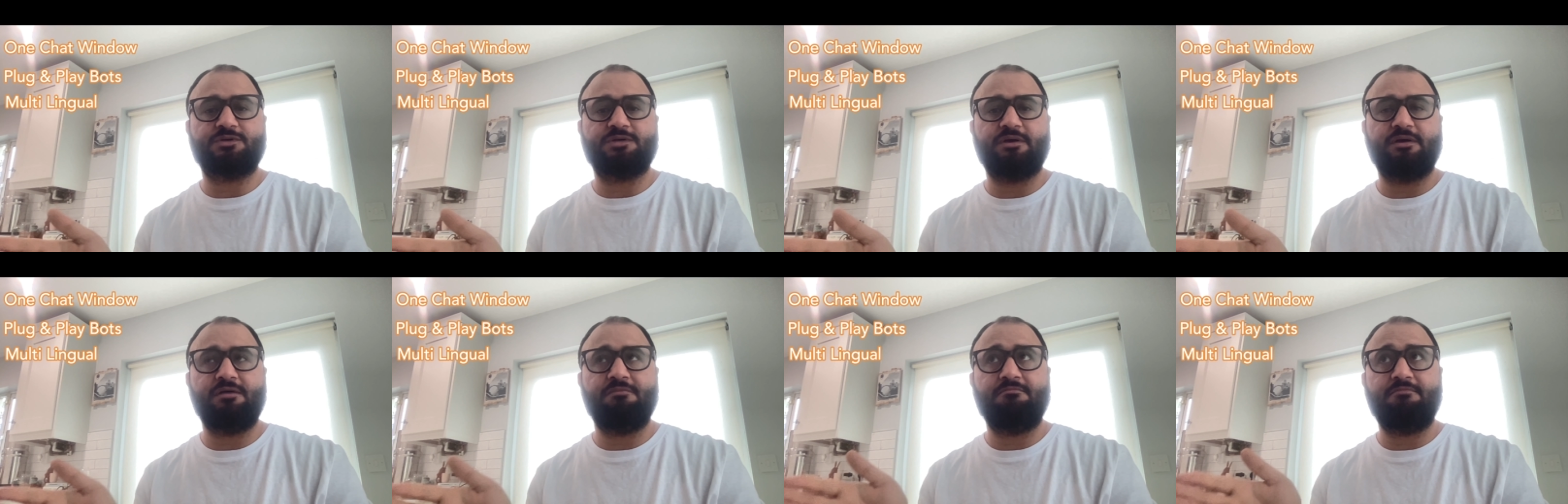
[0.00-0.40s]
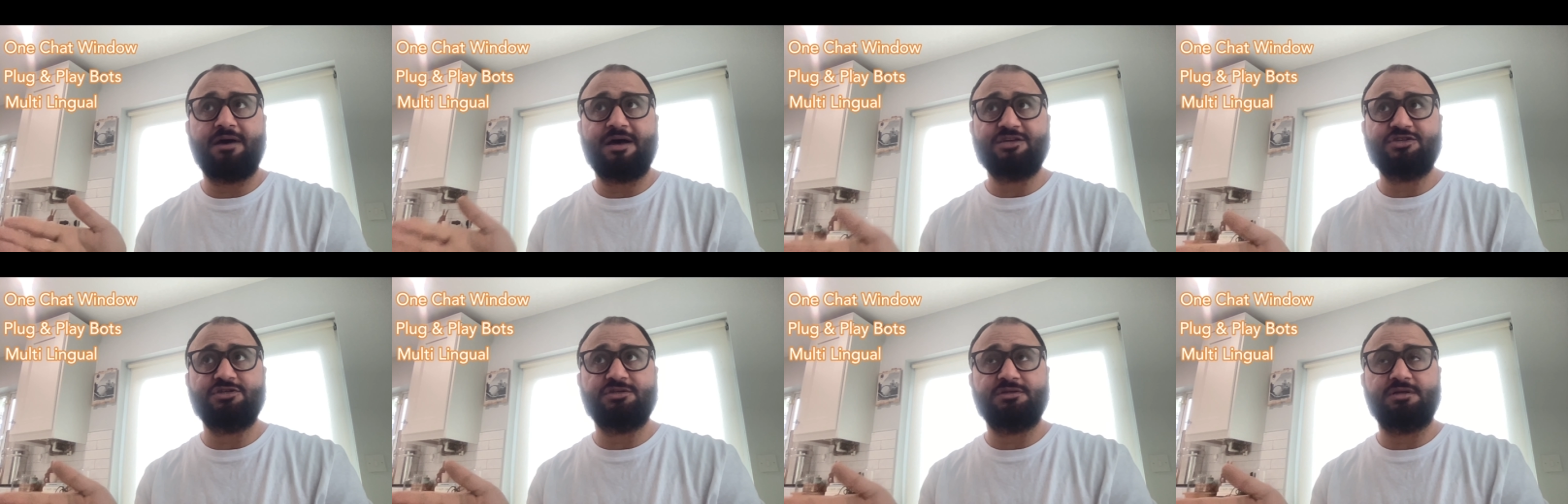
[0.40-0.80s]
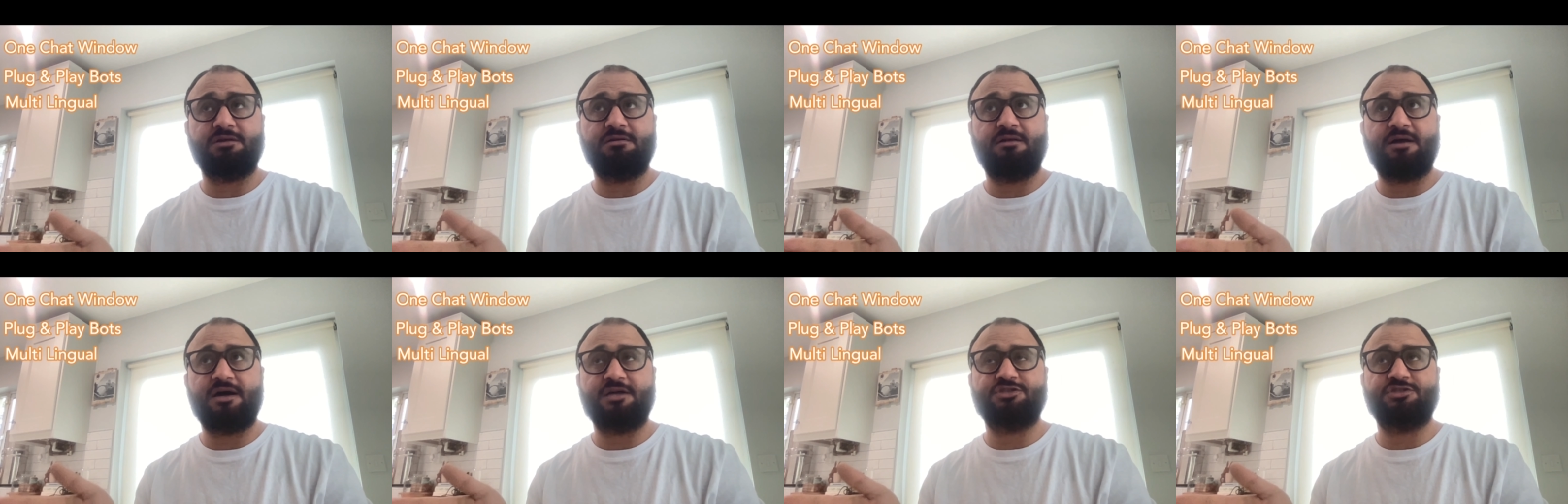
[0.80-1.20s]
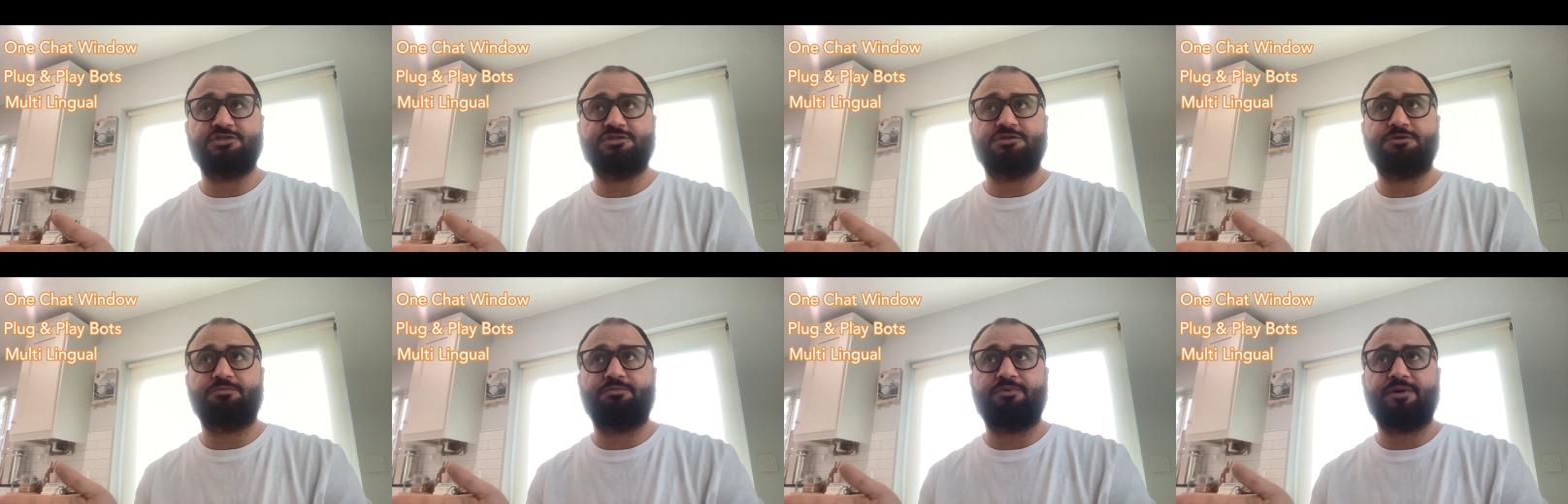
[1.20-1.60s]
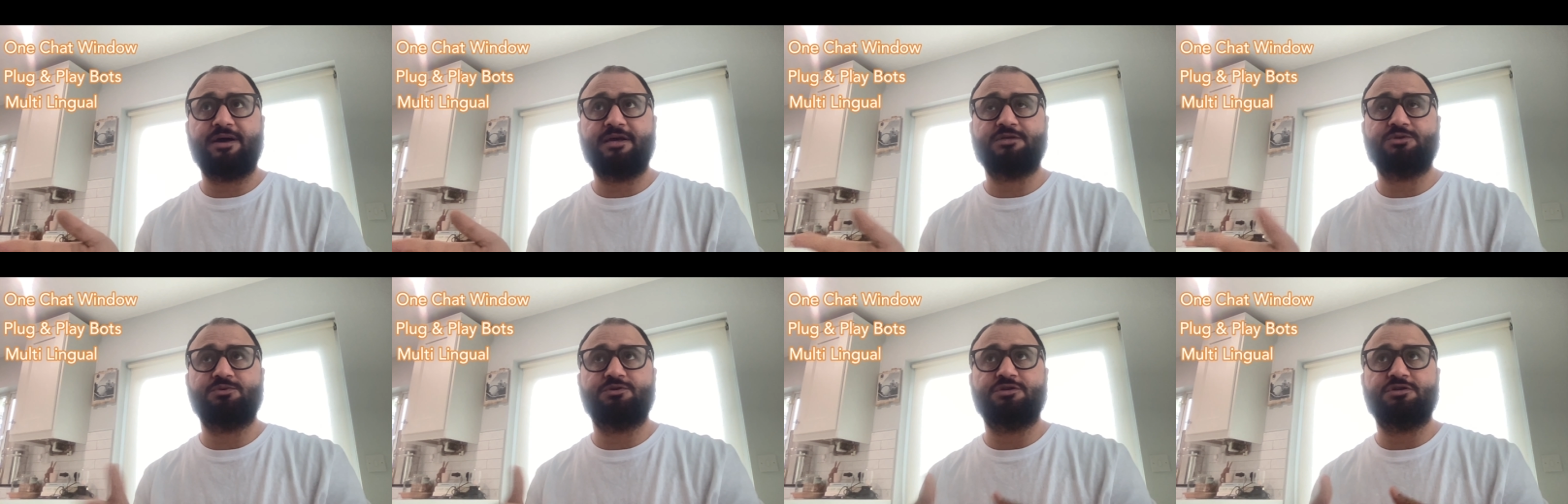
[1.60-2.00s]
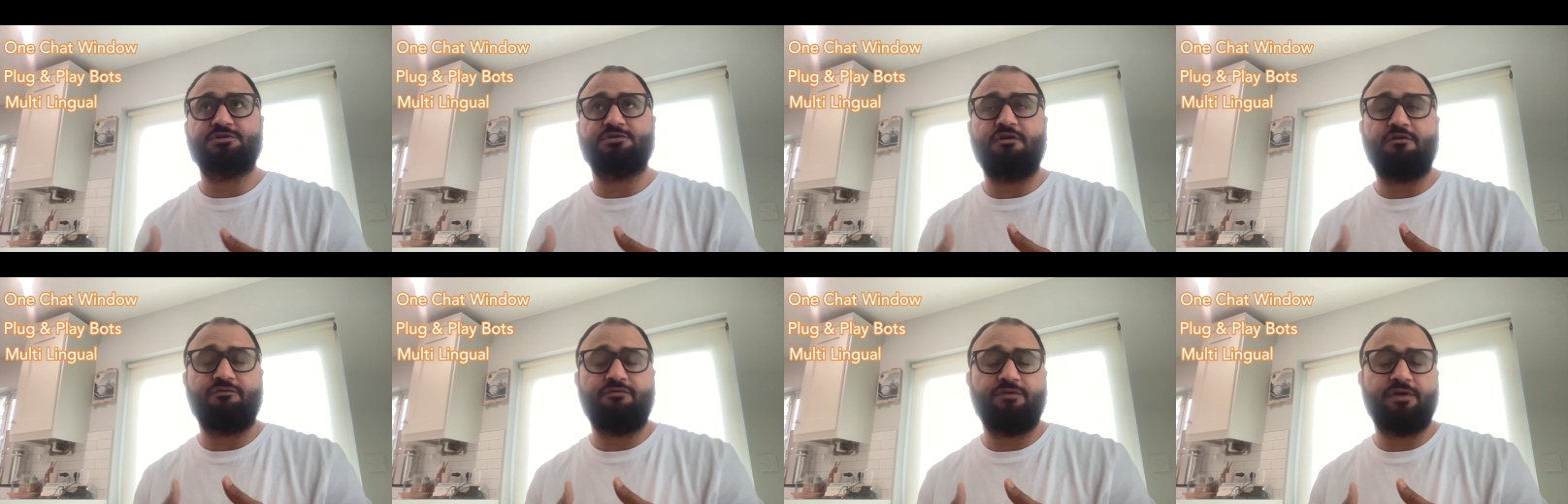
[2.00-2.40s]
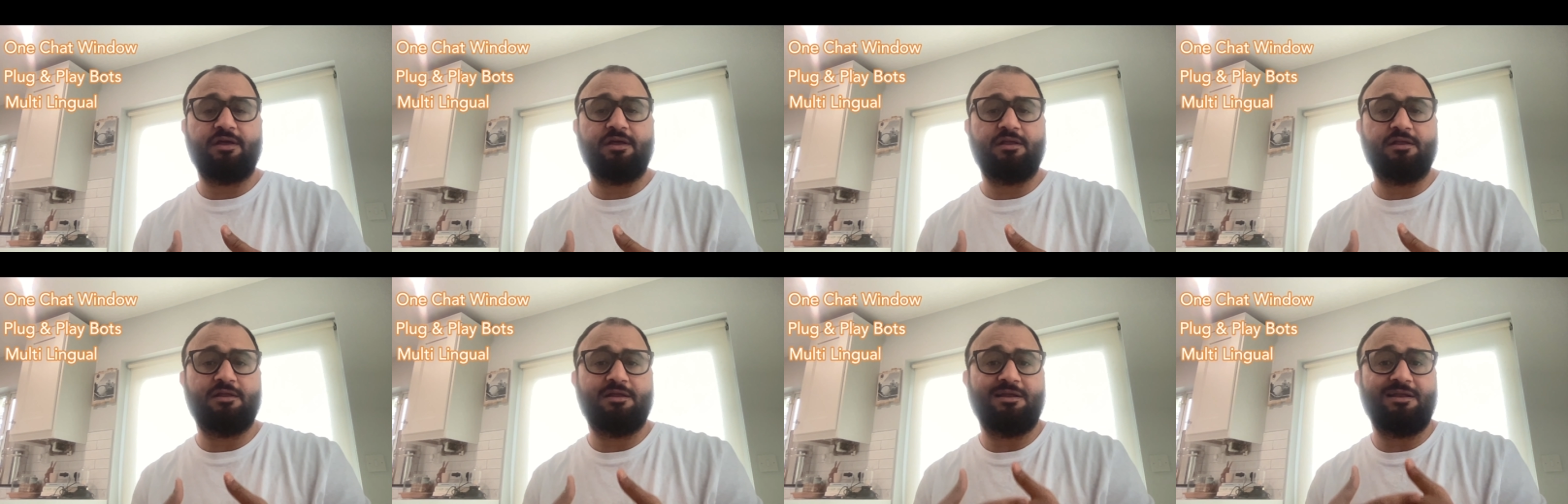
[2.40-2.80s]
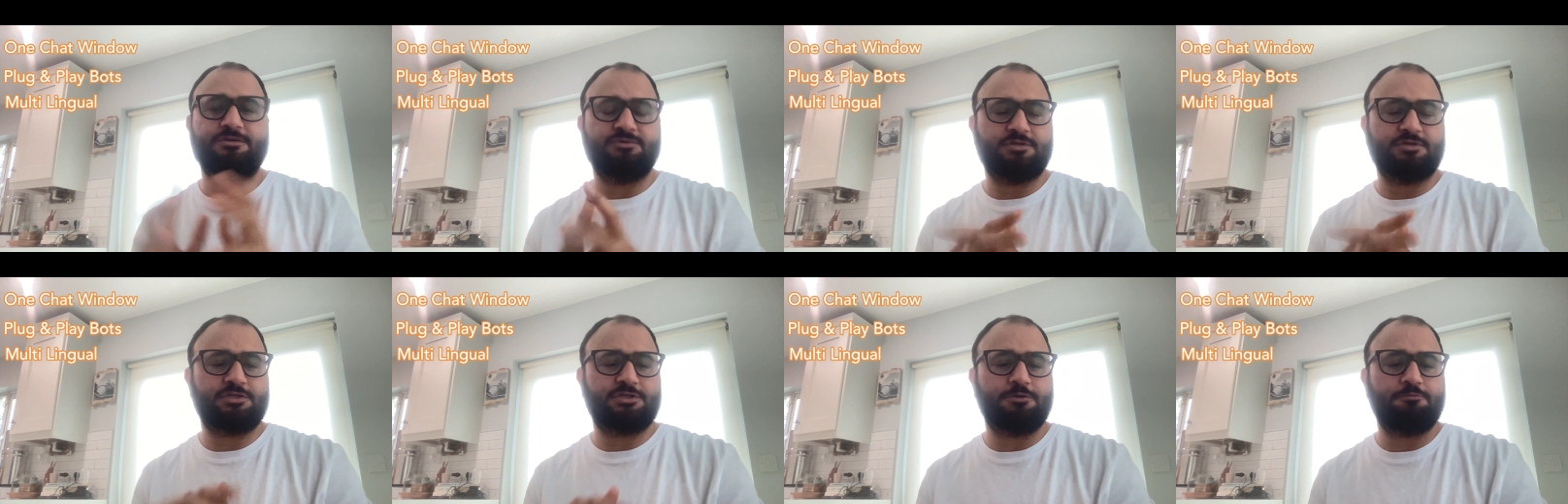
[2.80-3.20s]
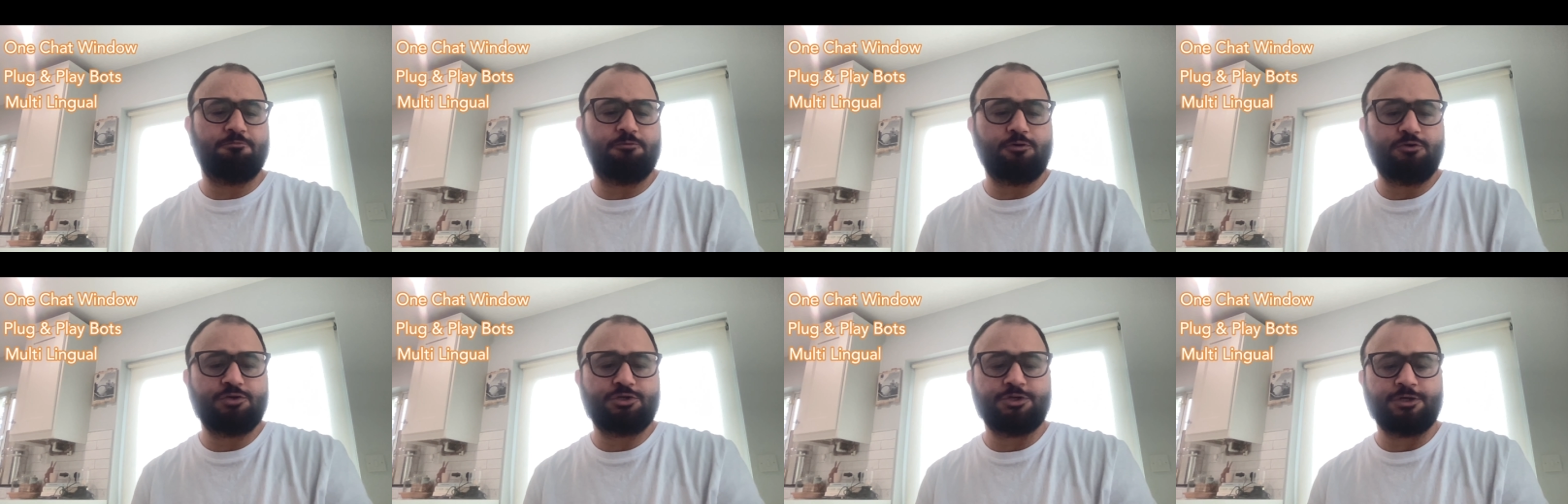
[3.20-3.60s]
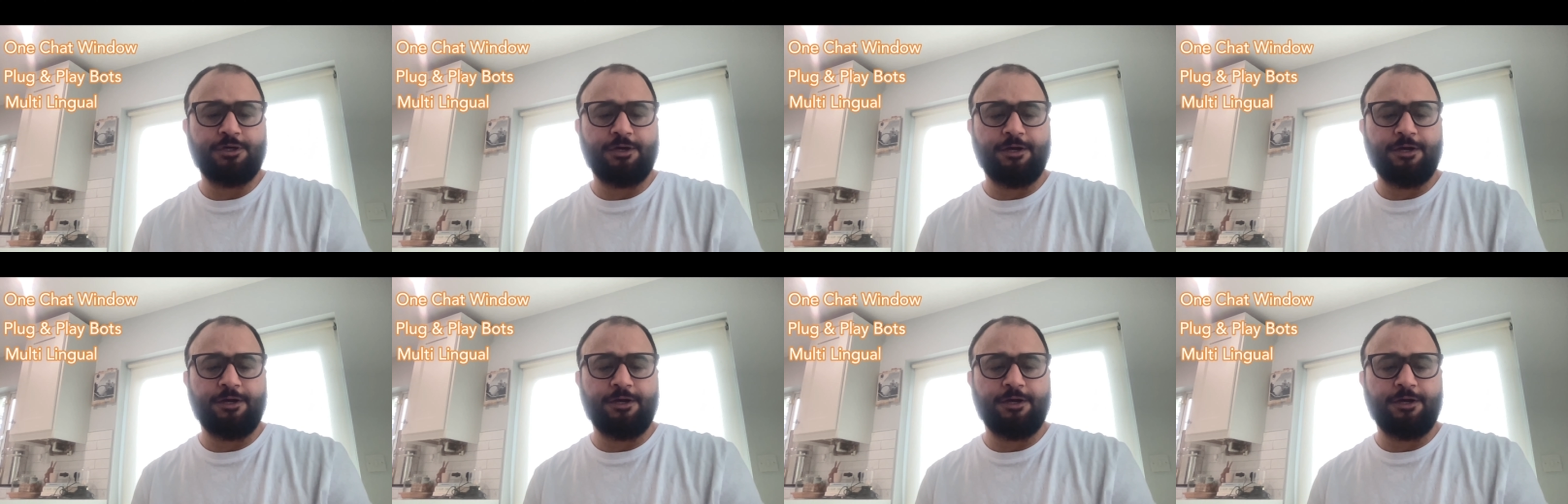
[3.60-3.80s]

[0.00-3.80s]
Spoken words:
Now imagine a large enterprise which is offering the user support